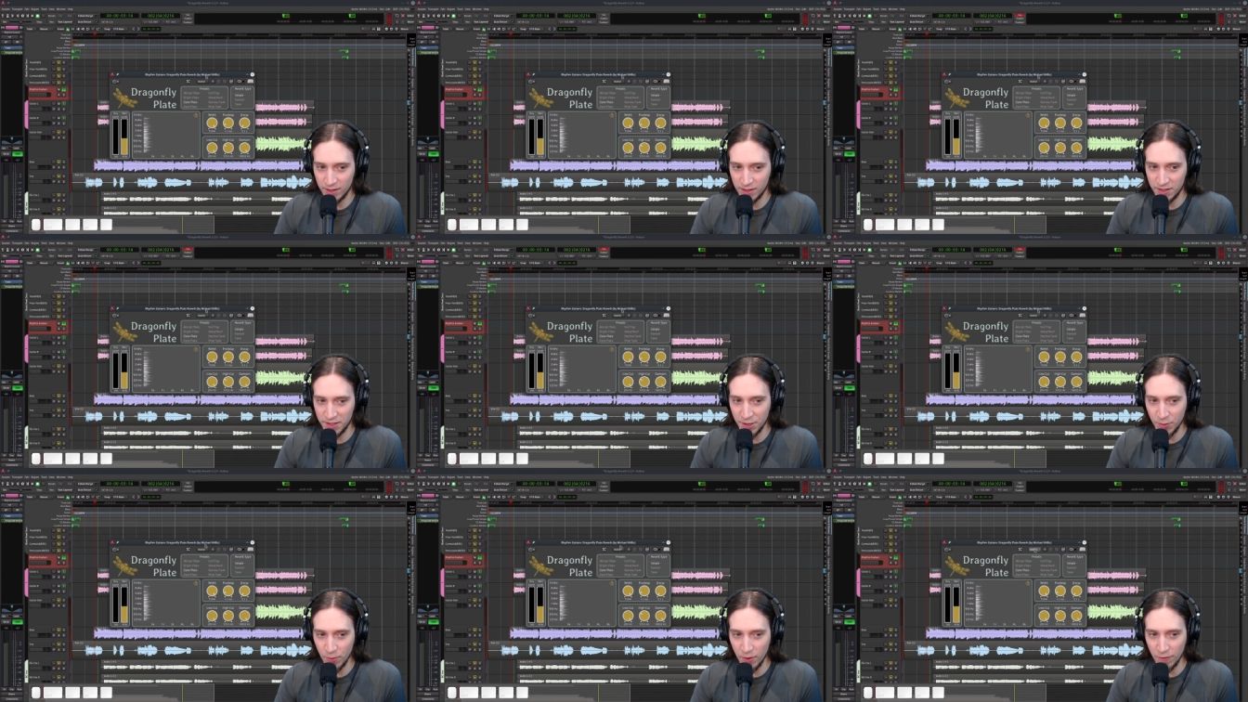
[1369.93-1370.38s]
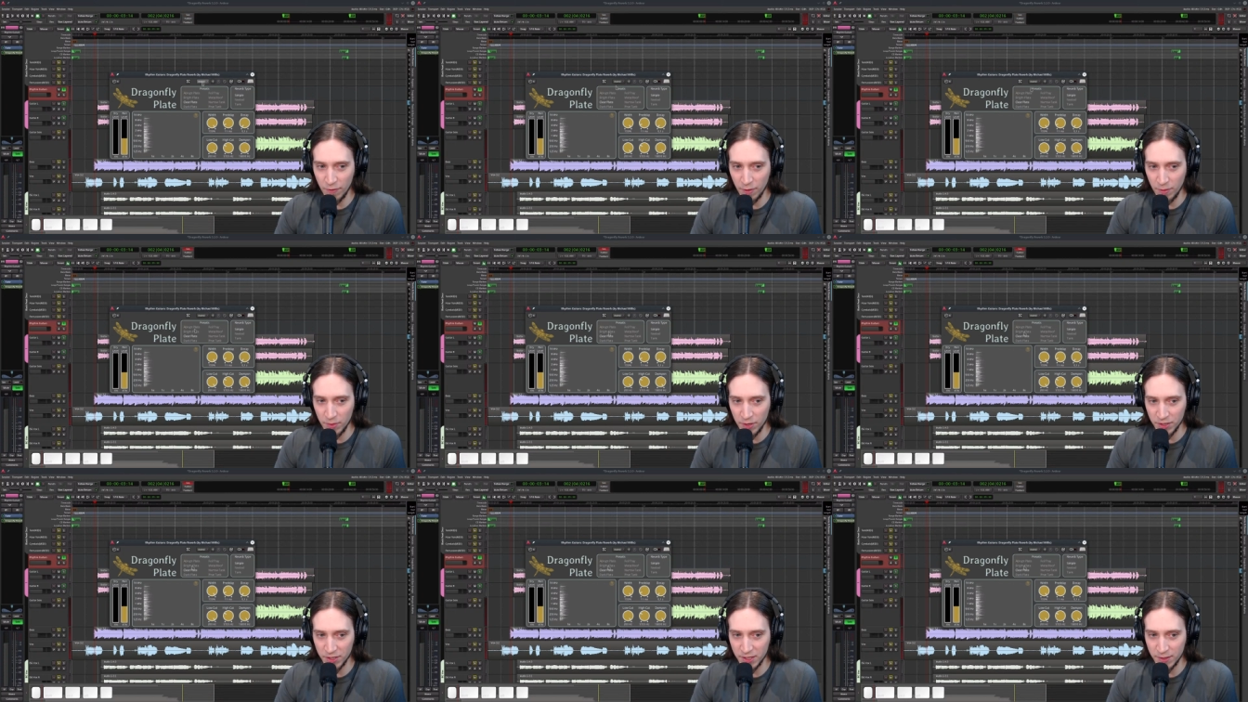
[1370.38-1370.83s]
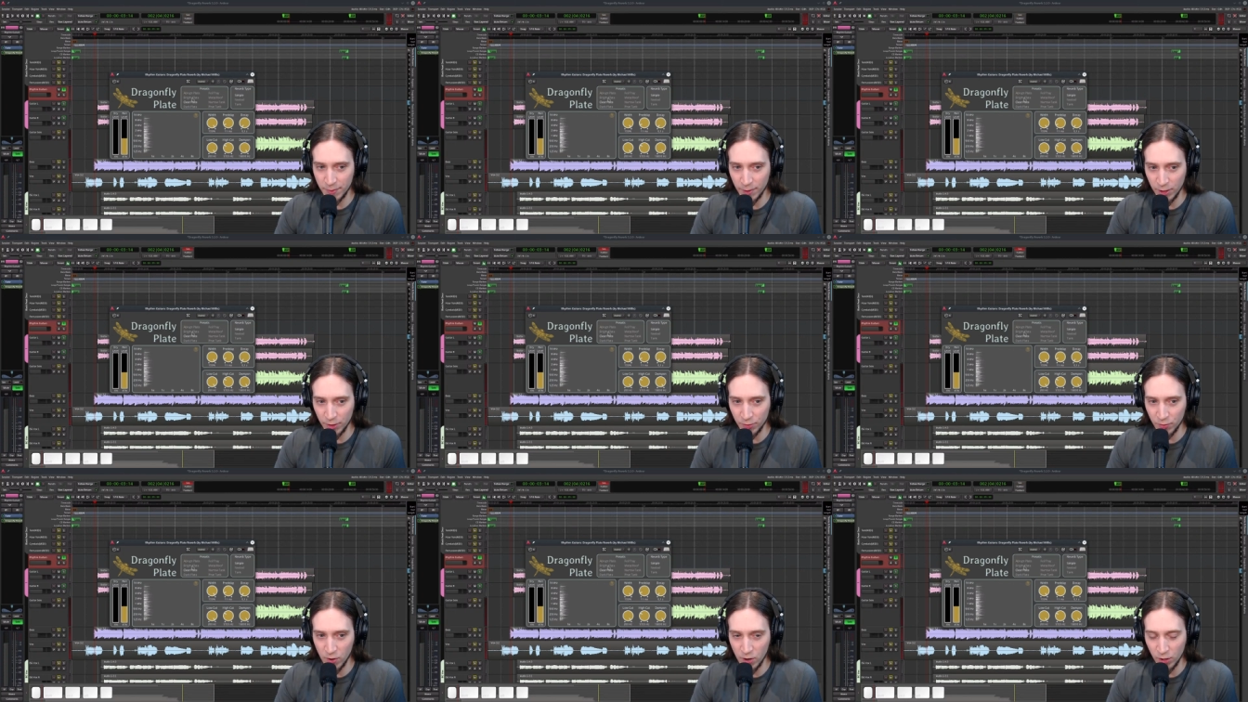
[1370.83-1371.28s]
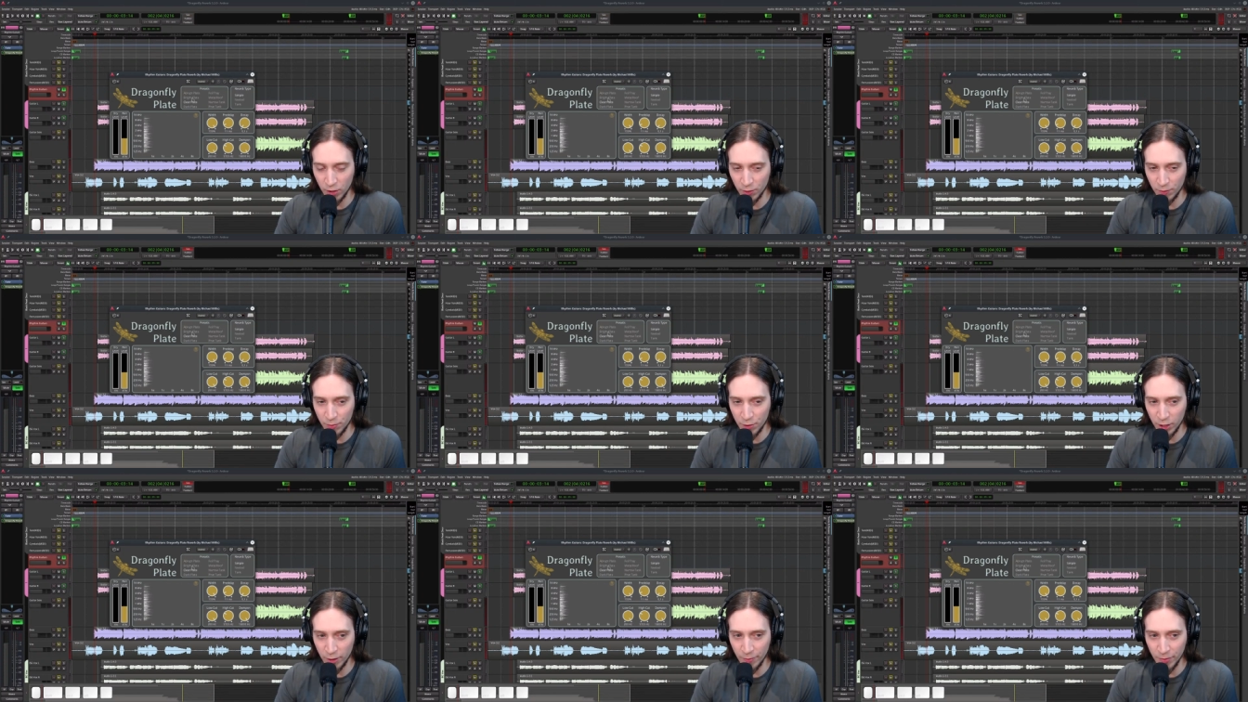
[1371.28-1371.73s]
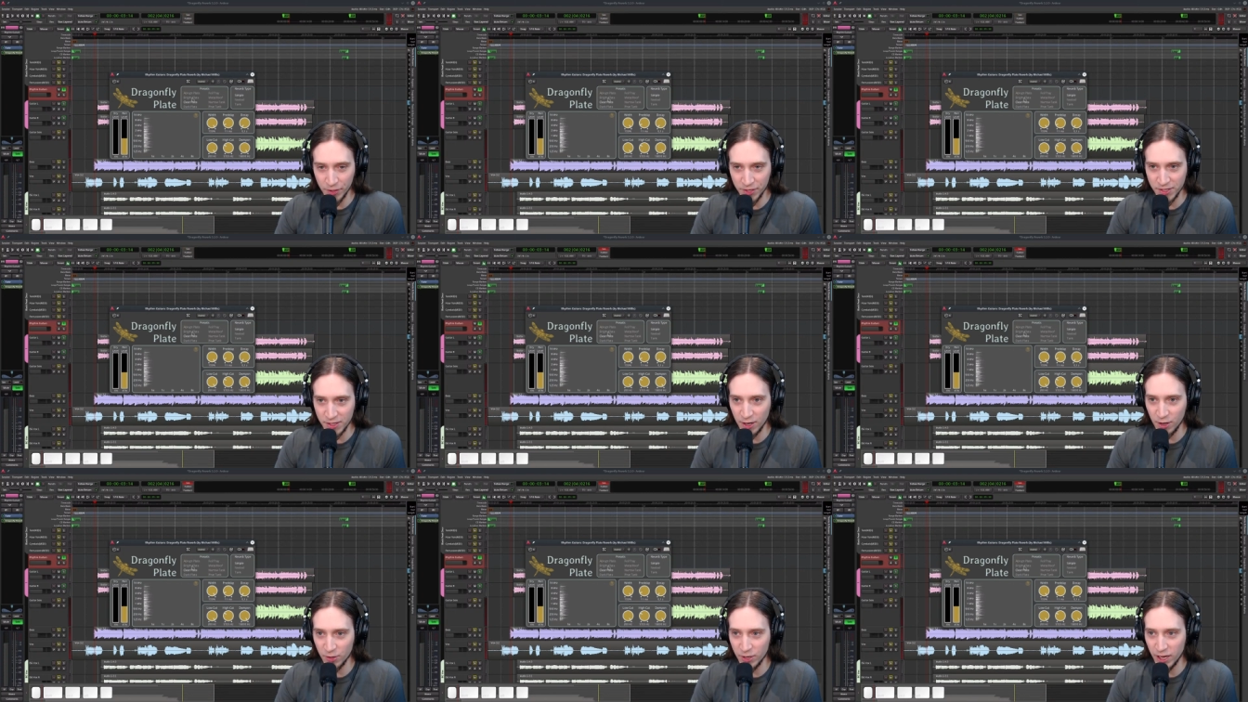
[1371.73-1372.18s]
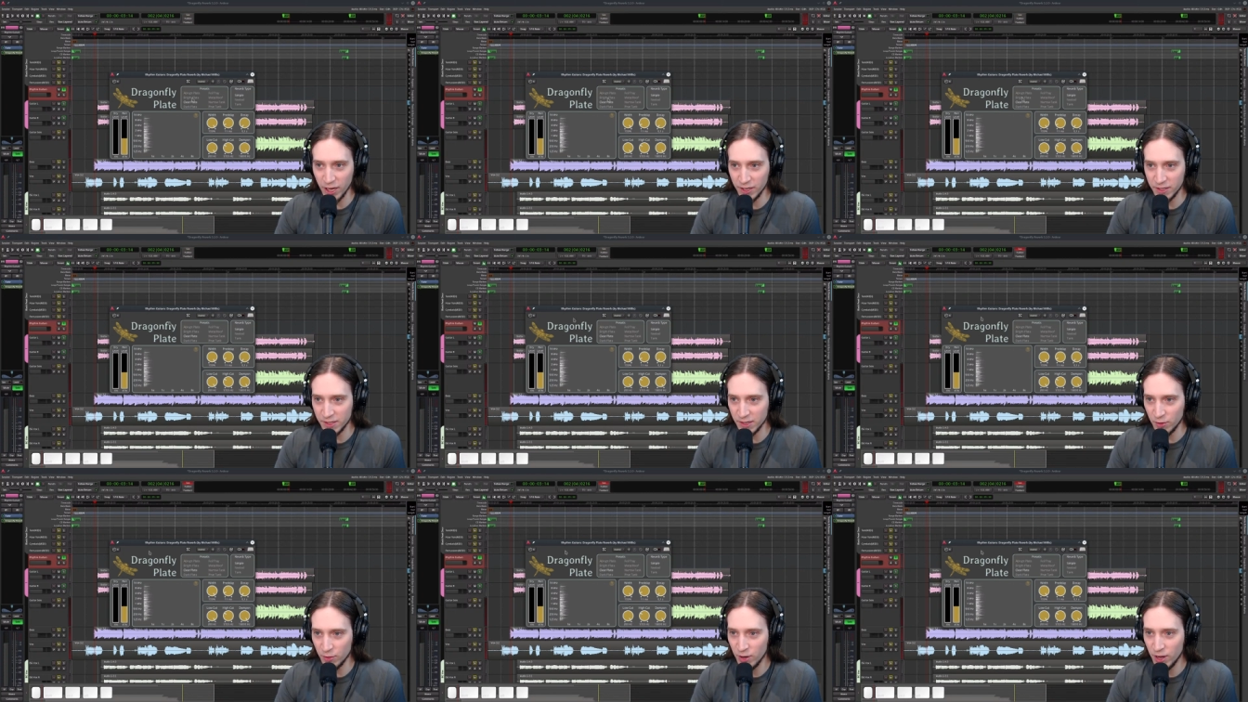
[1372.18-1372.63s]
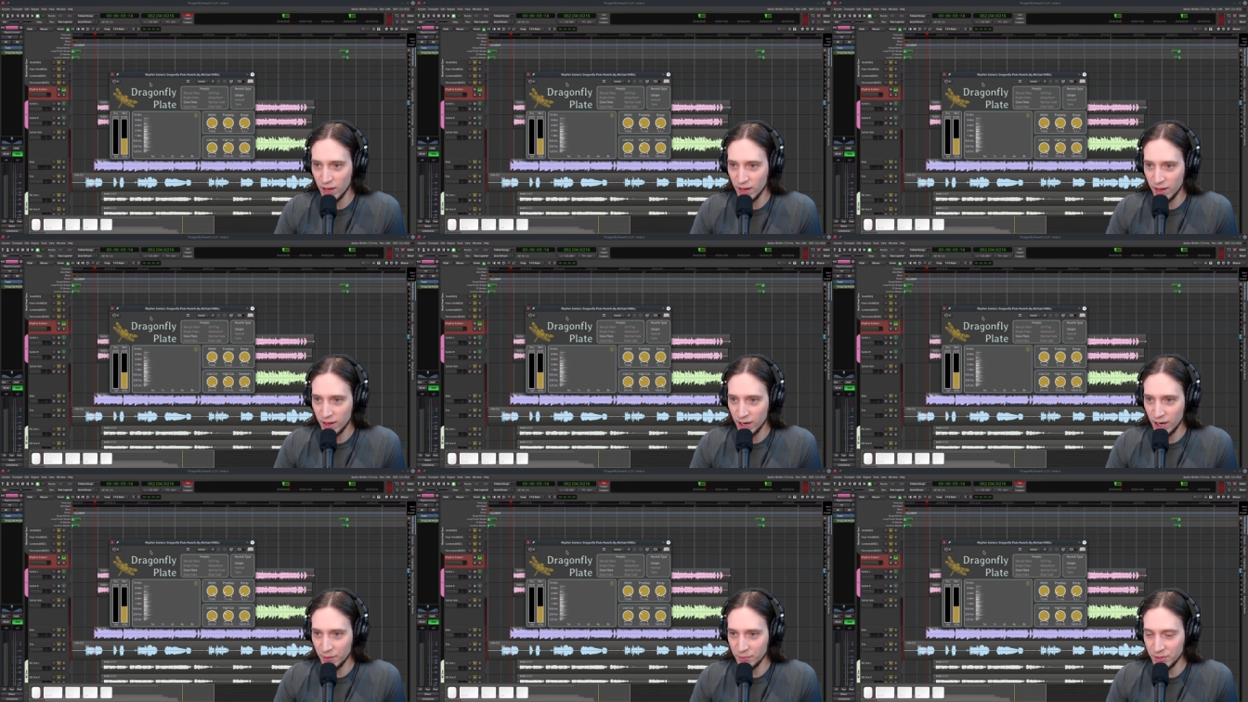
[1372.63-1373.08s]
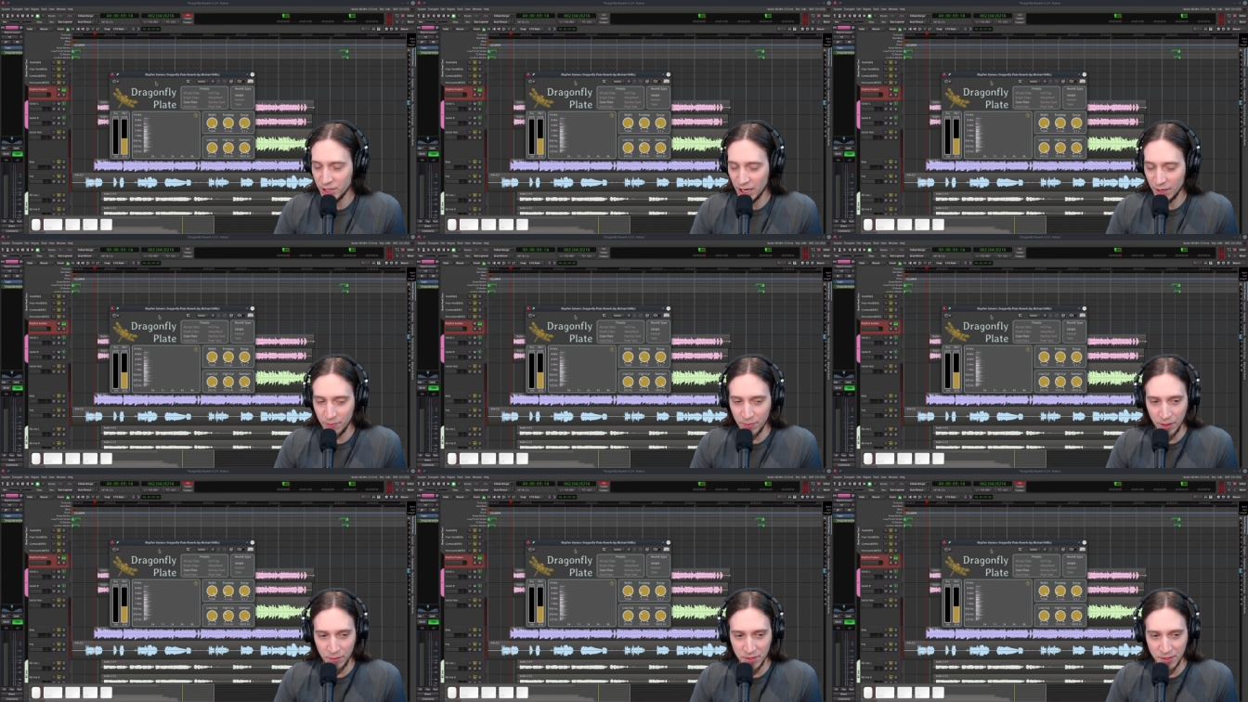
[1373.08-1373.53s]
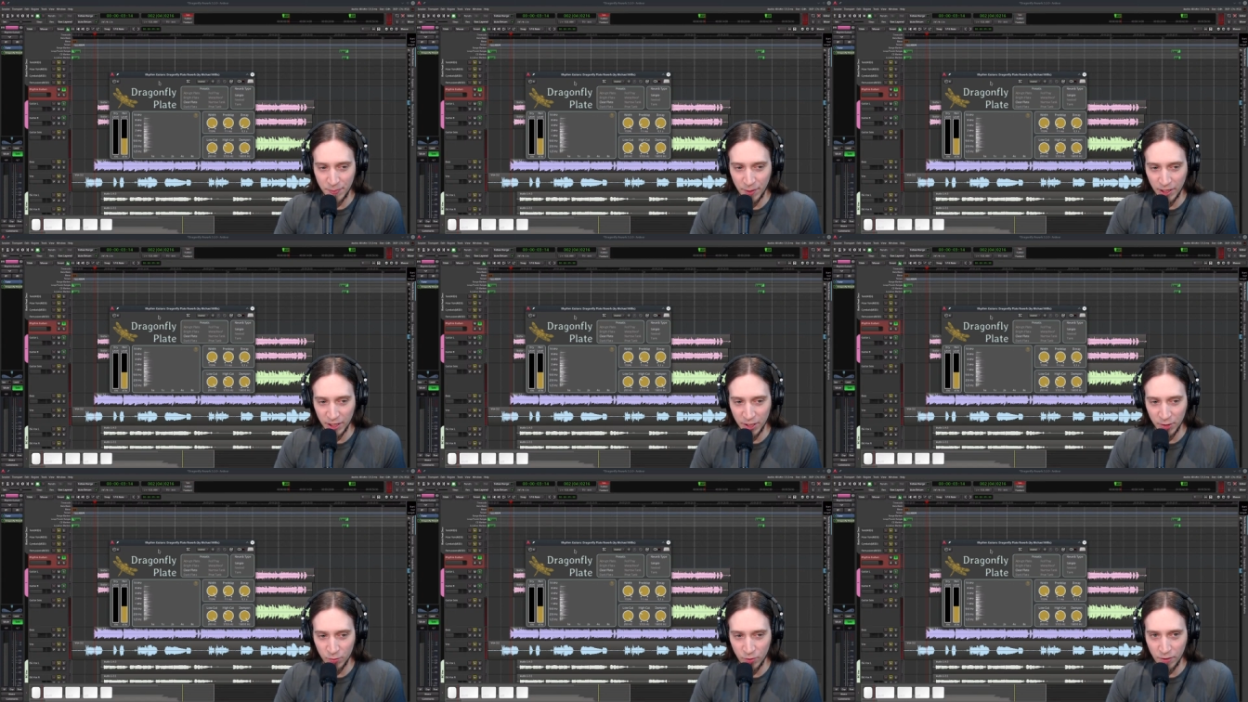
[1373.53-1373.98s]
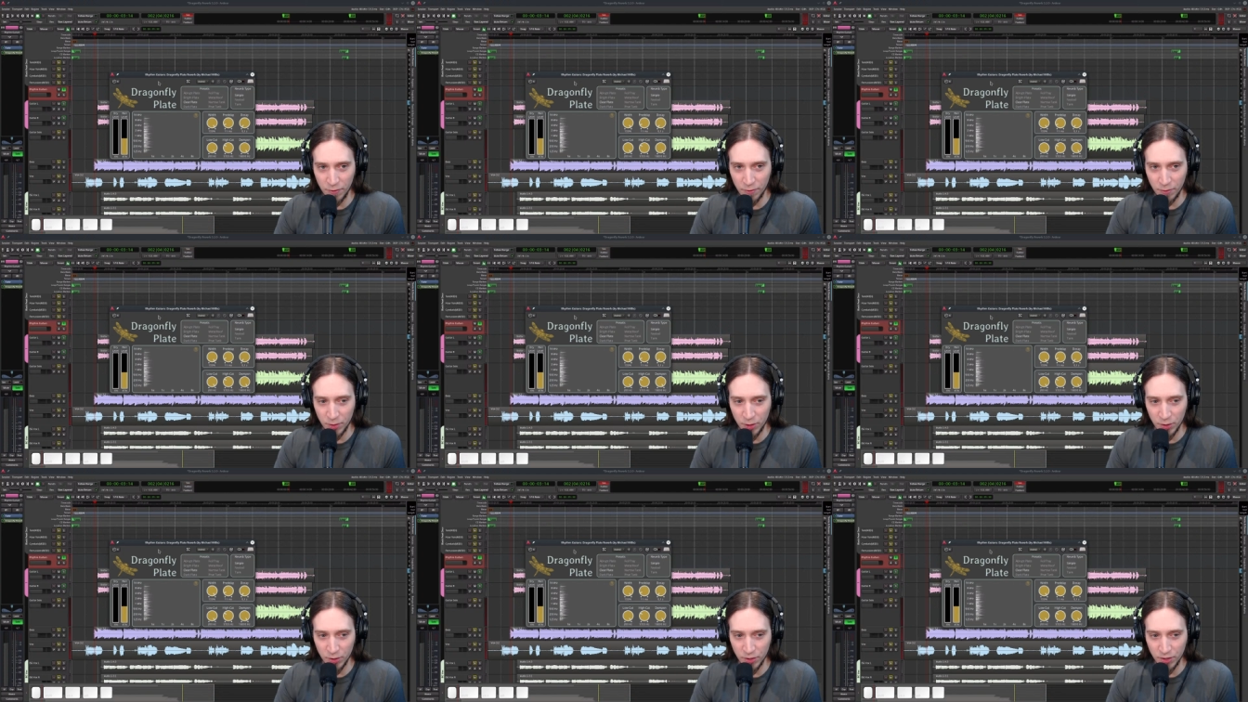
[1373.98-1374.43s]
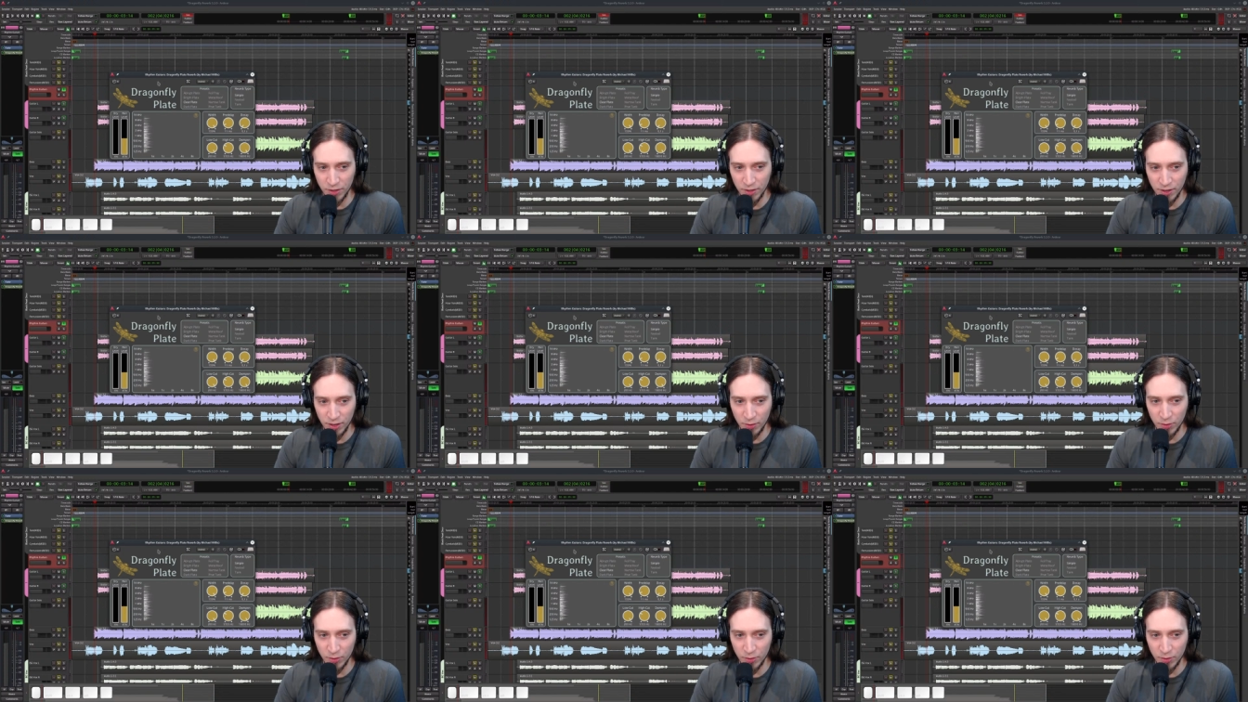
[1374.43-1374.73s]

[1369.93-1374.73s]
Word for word: Z rhythm is spelled wrong on purpose. Okay, so I'm type I'm spelling rhythm good.